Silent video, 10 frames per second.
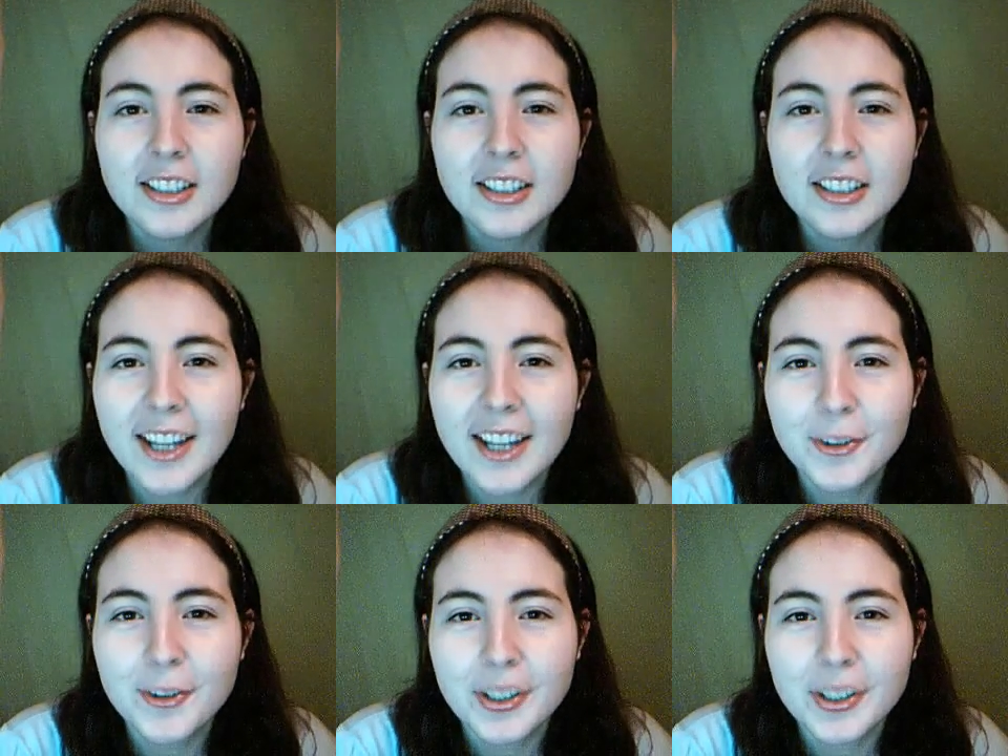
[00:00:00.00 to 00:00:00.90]
Hey
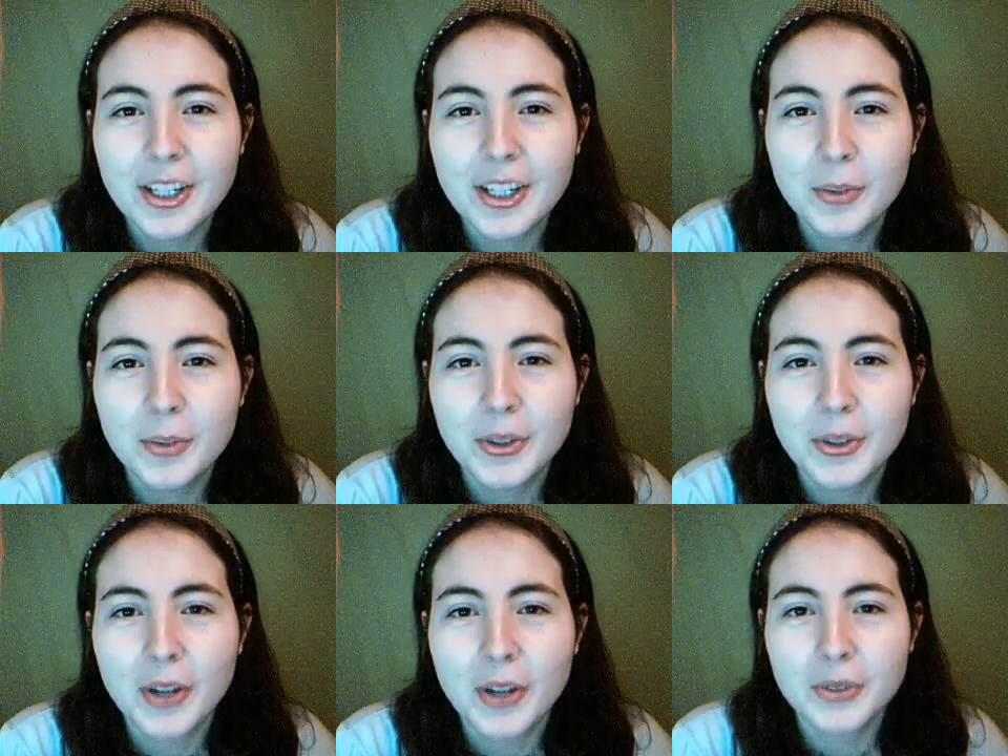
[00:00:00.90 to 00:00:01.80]
everyone, I hope you're
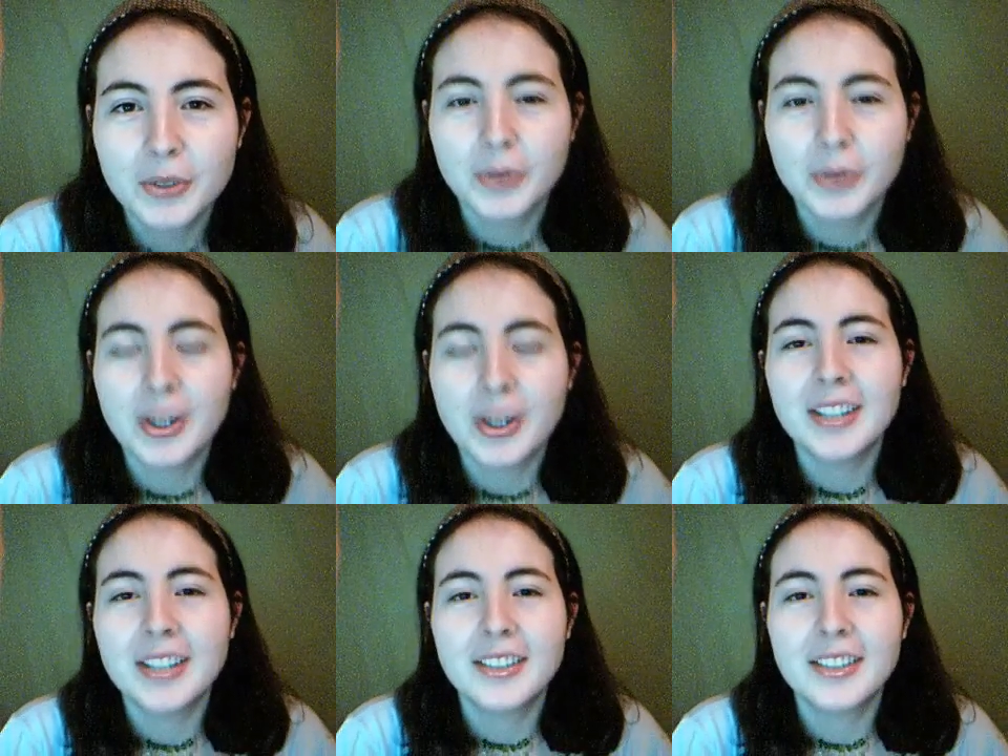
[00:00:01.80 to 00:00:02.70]
all doing great.
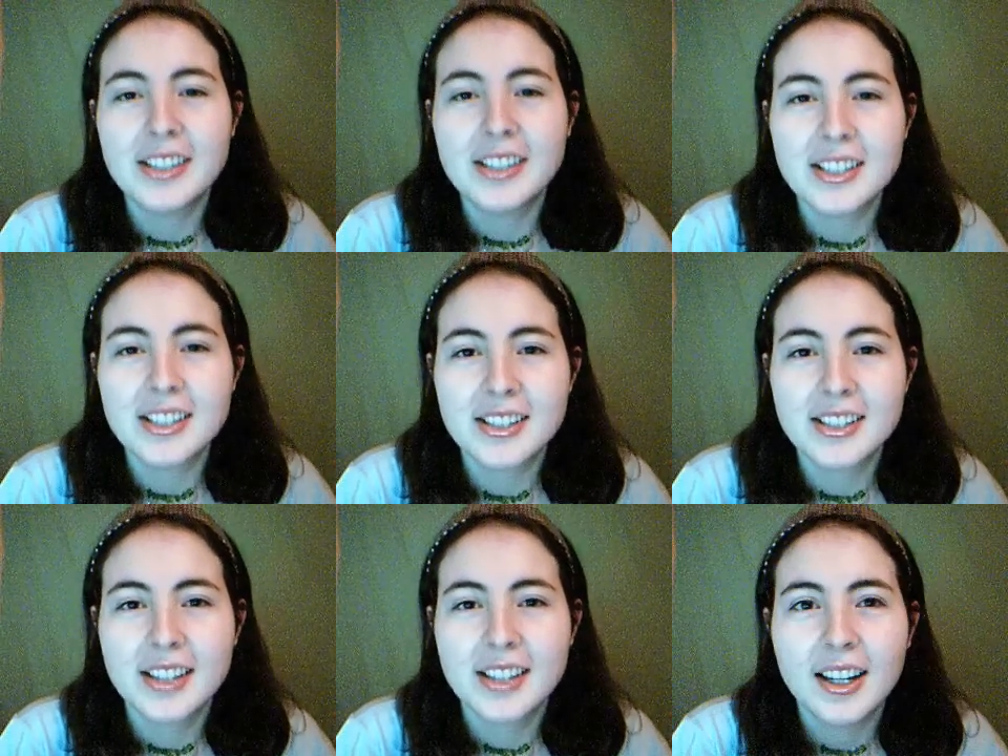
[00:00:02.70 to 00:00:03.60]
This is
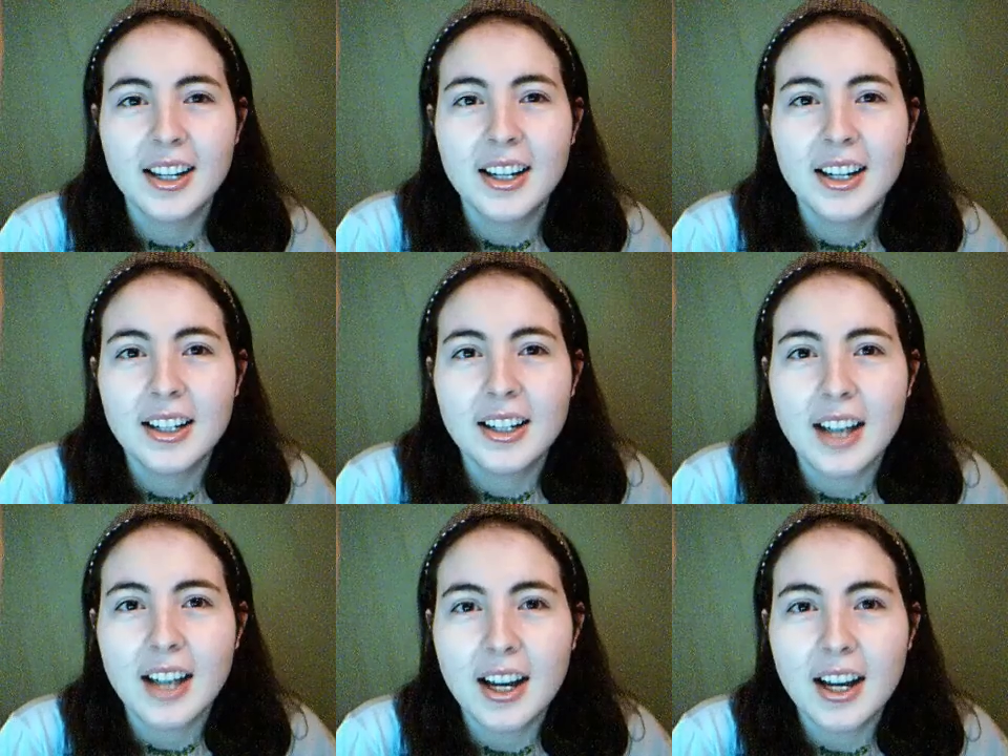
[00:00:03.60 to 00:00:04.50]

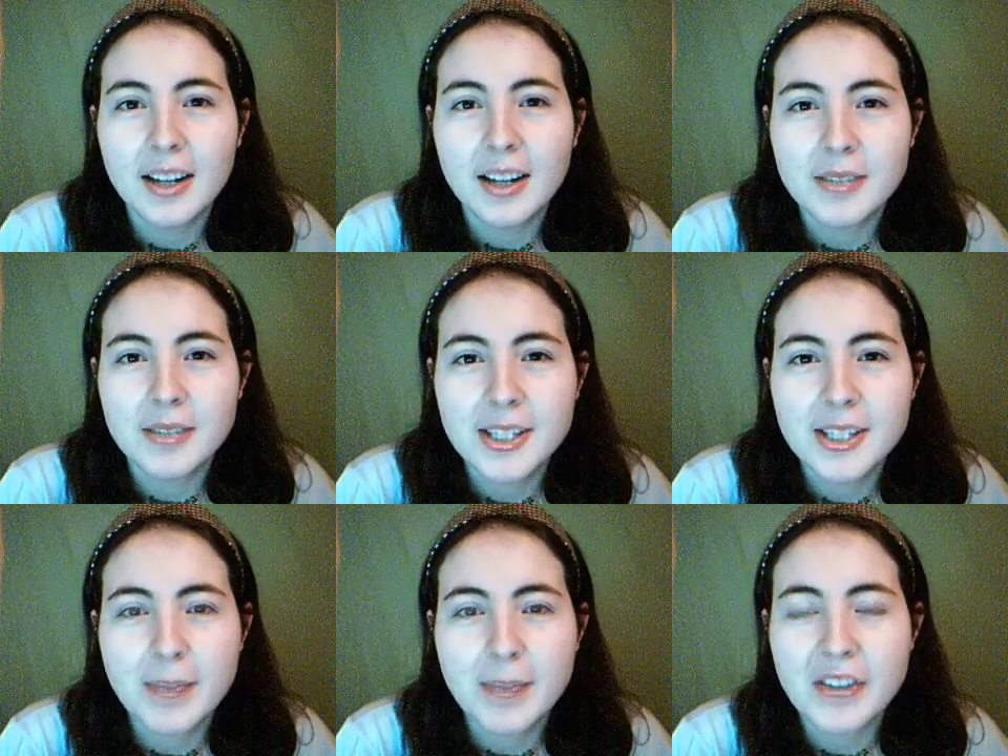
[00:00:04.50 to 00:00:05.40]
a
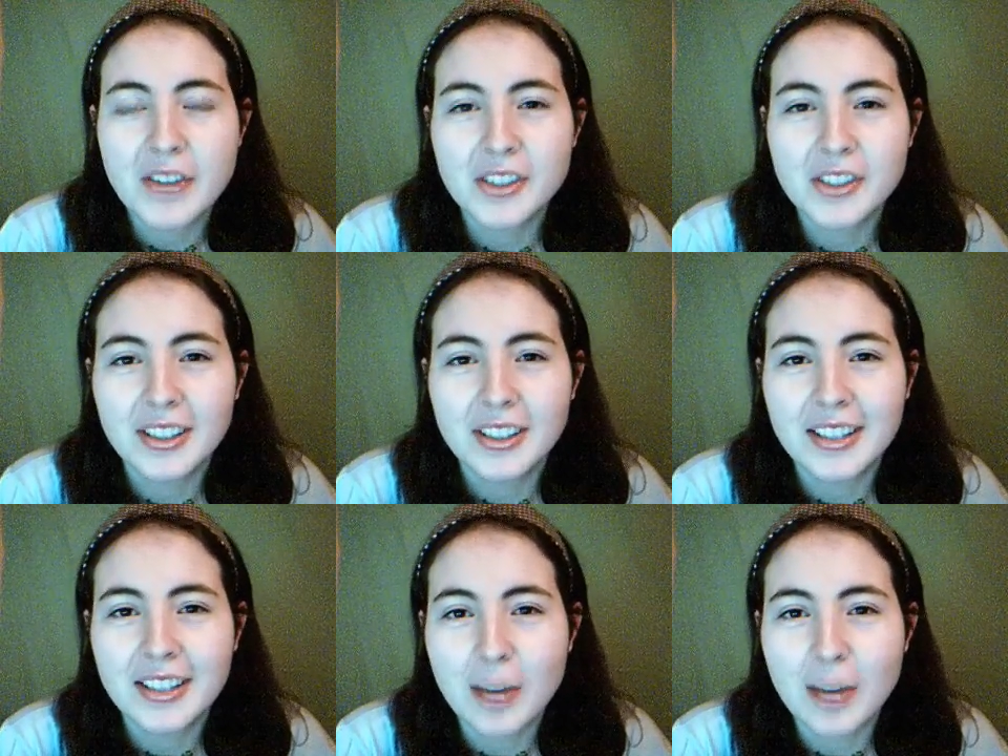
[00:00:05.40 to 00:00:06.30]
special
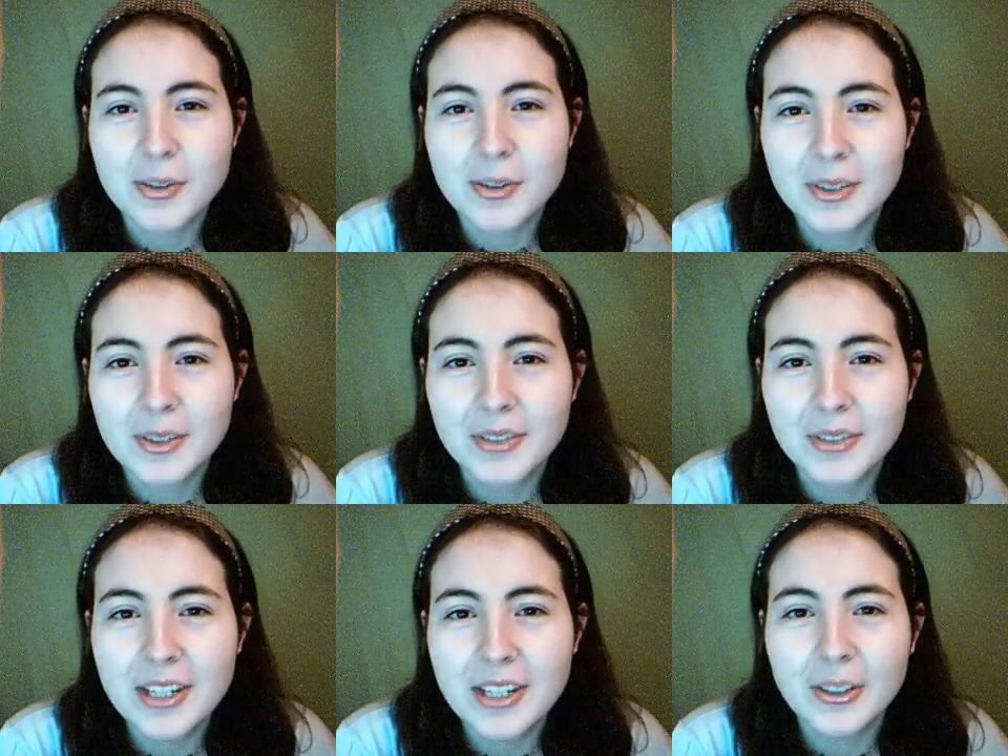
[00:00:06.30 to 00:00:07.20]
announcement
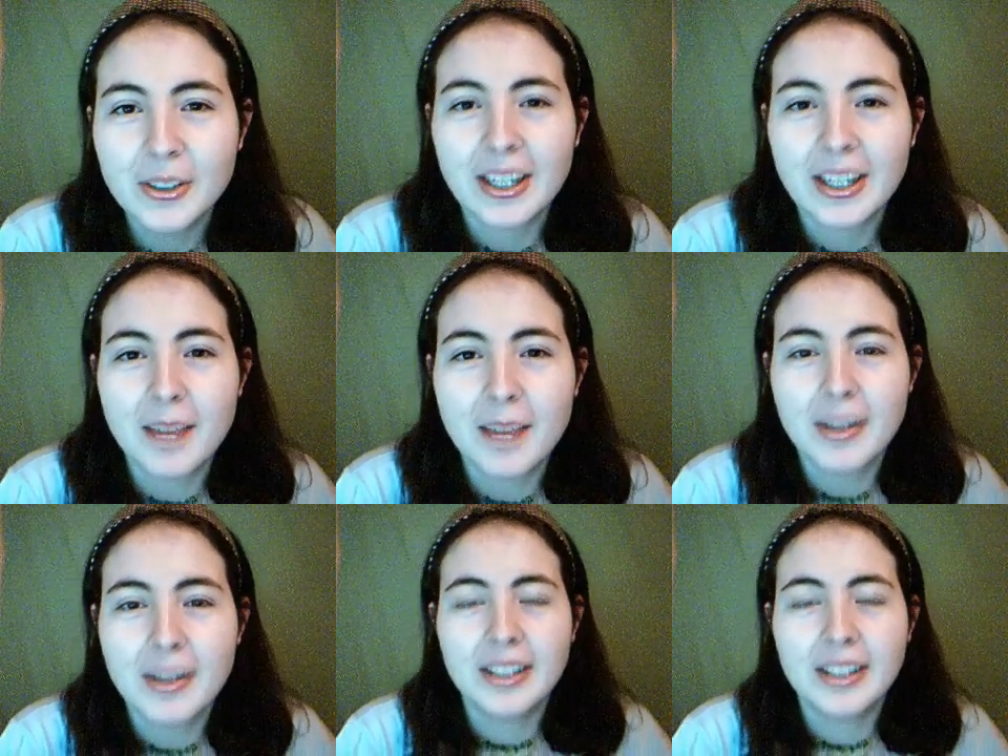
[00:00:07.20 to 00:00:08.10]
video. Like, I'm
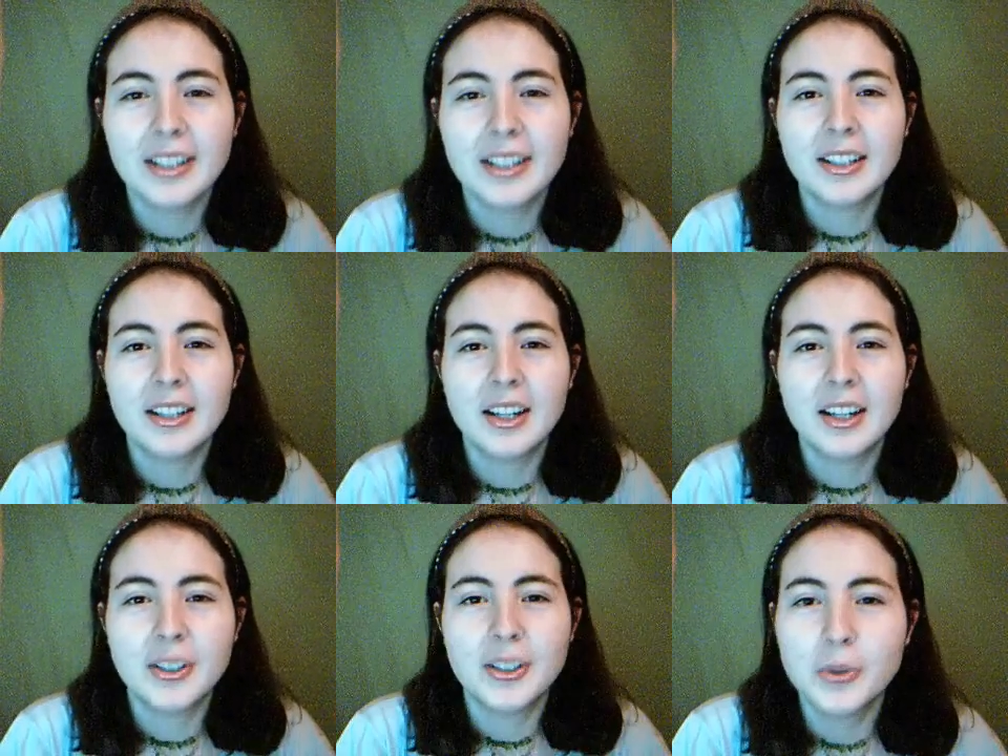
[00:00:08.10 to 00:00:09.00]
making a
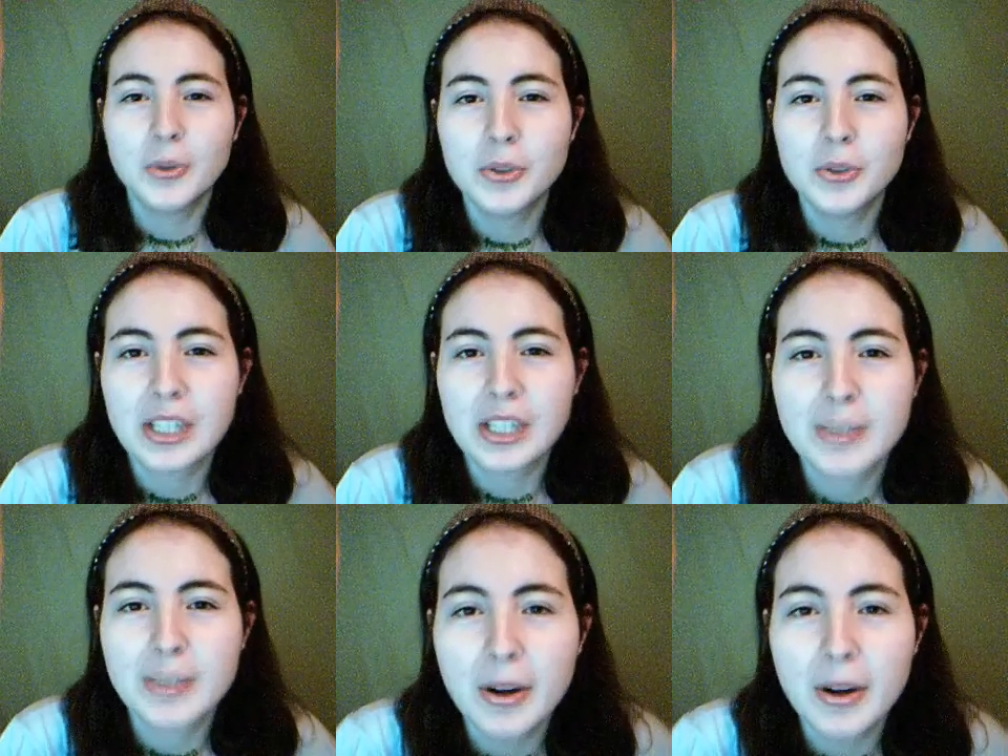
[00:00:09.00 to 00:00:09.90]
huge
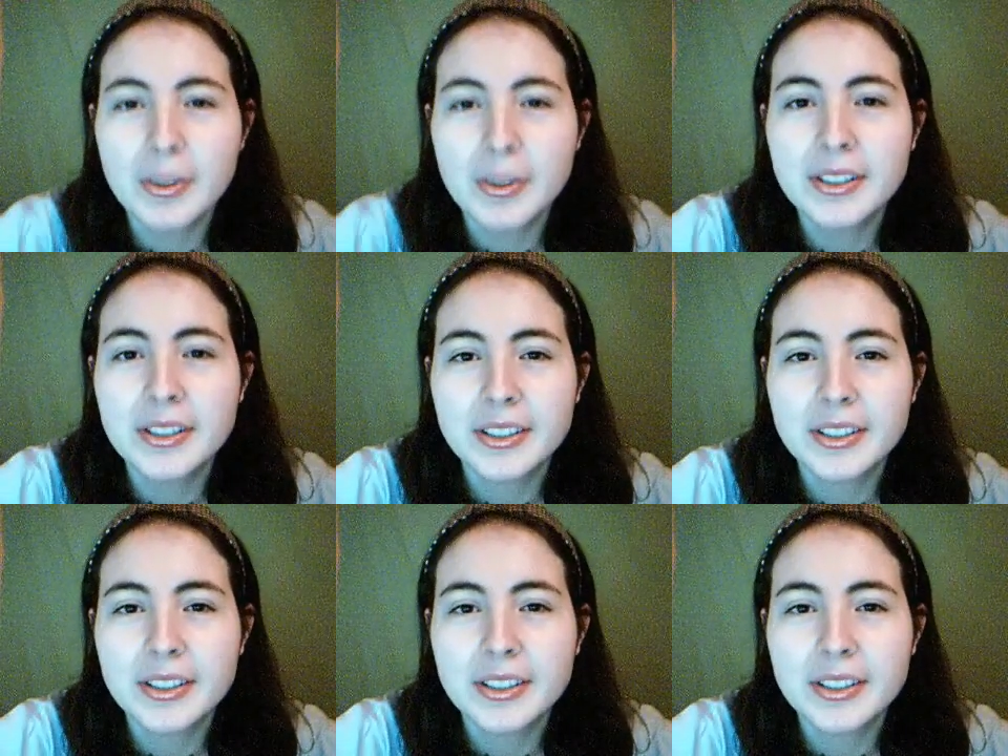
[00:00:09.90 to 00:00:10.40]
experiment